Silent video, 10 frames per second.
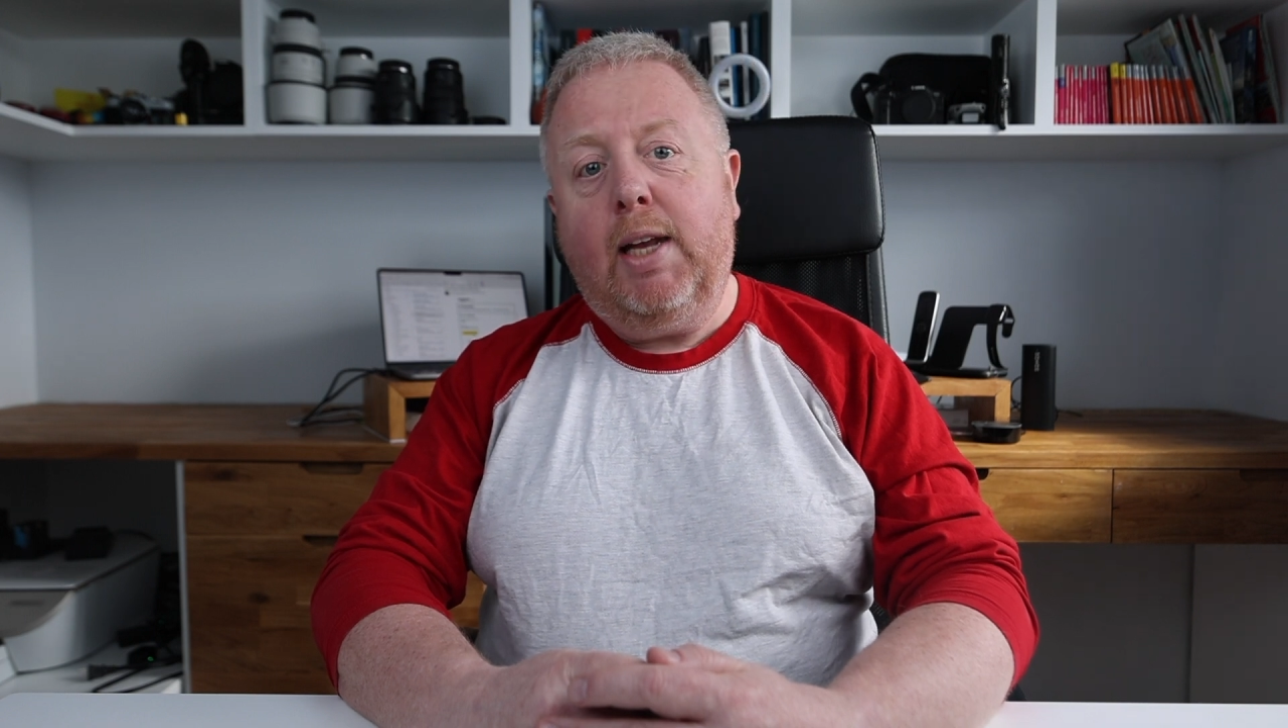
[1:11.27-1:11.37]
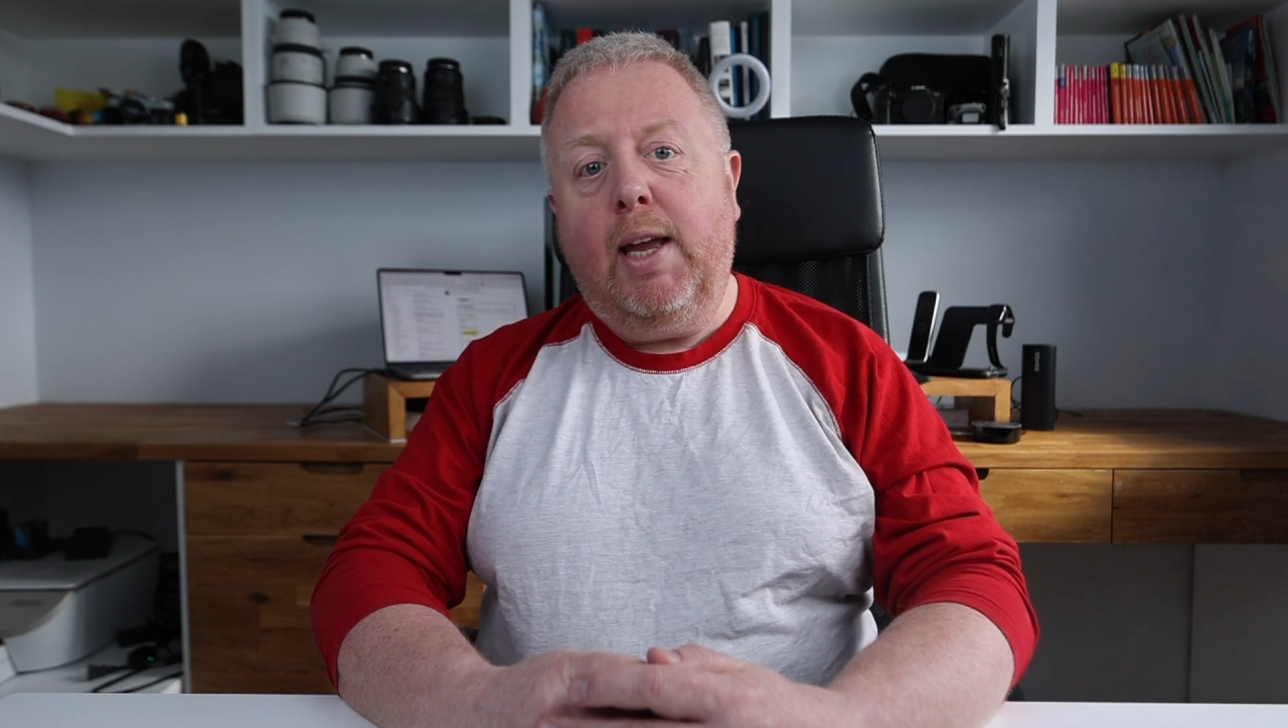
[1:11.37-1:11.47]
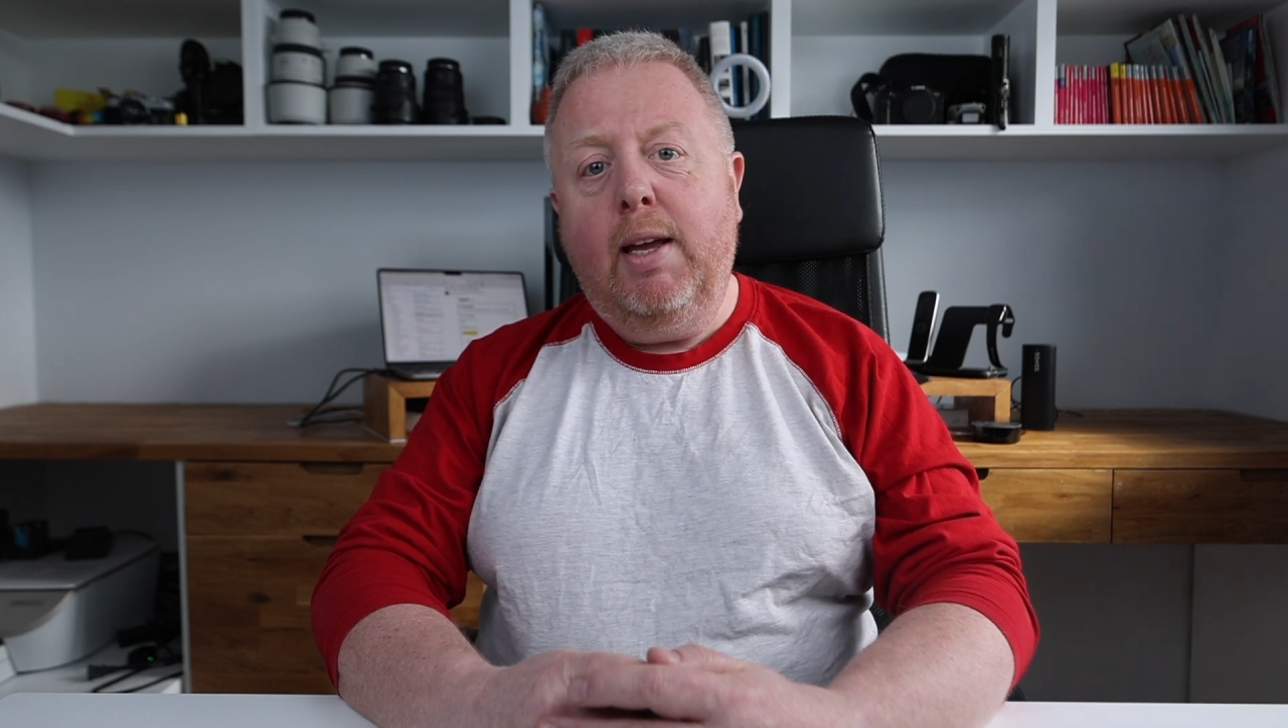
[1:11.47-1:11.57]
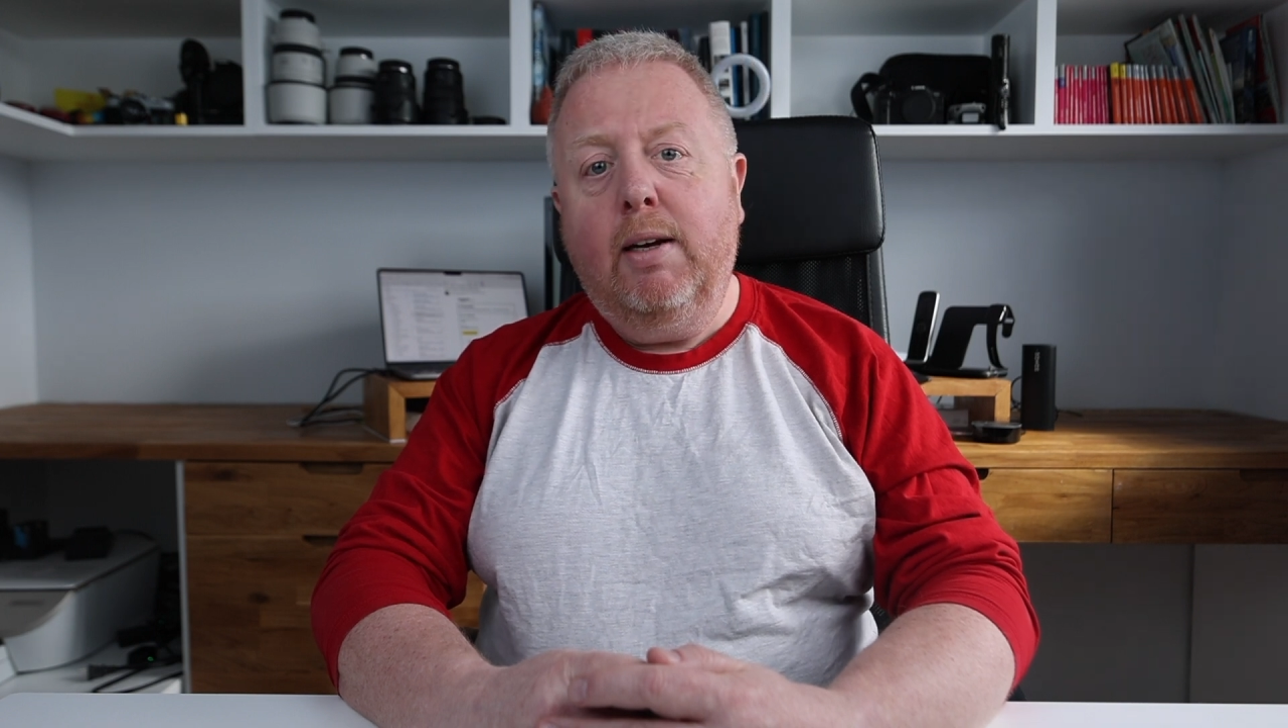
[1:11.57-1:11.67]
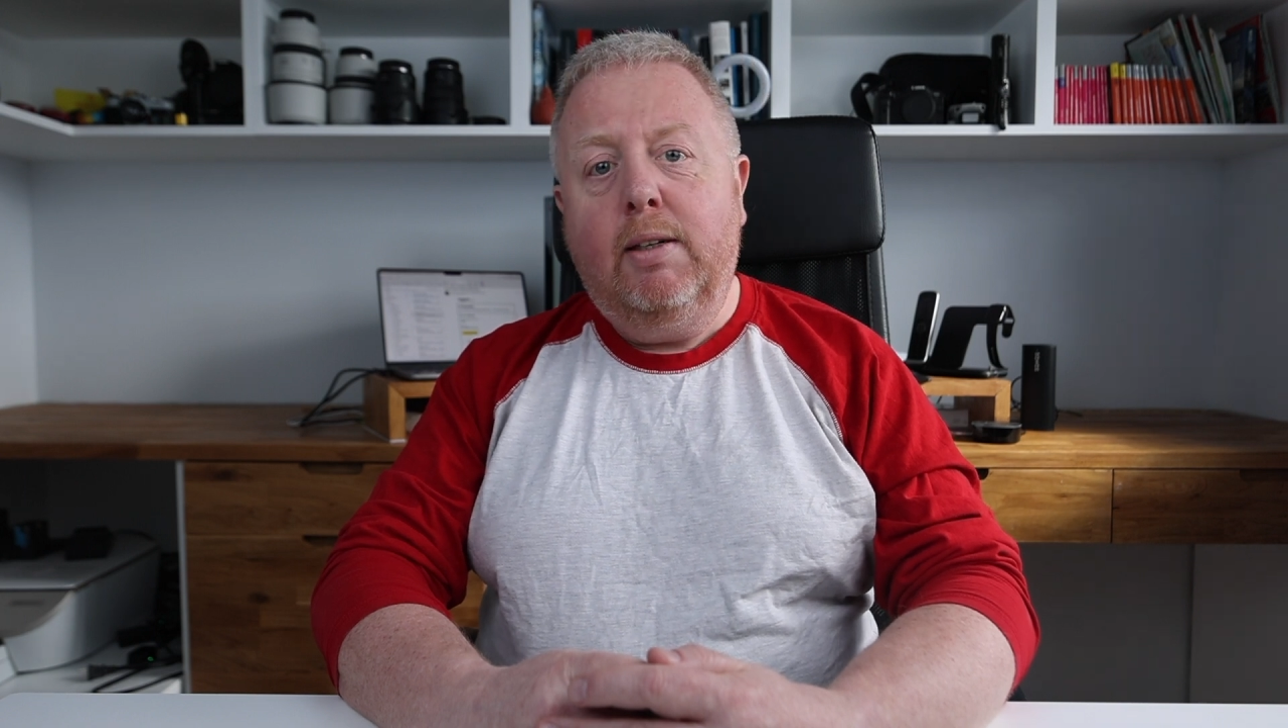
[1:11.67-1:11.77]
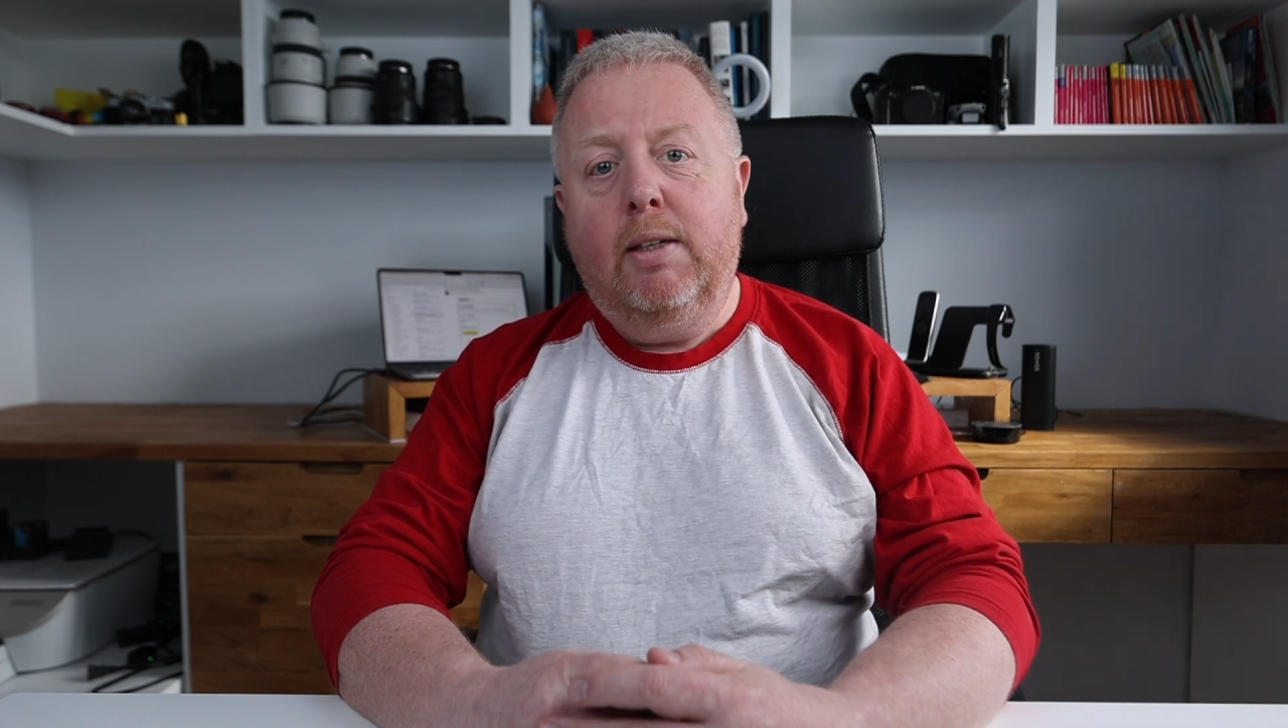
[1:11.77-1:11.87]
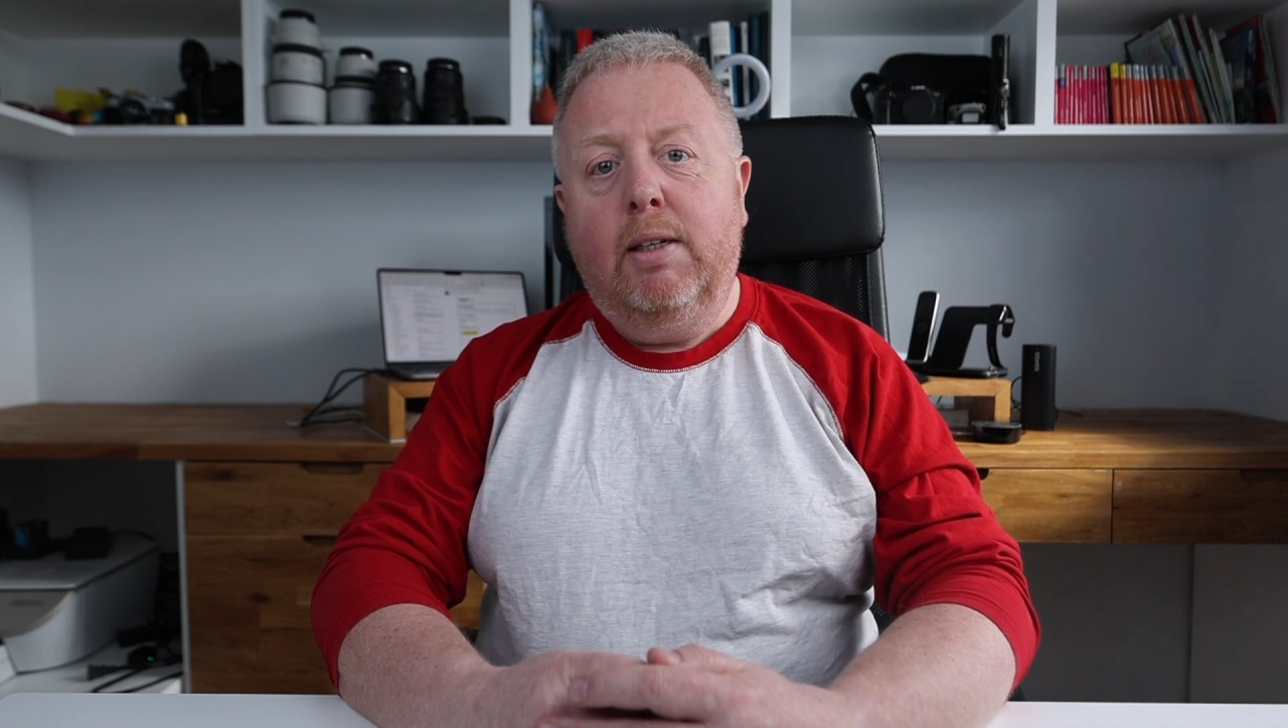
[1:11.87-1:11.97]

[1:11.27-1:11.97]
today.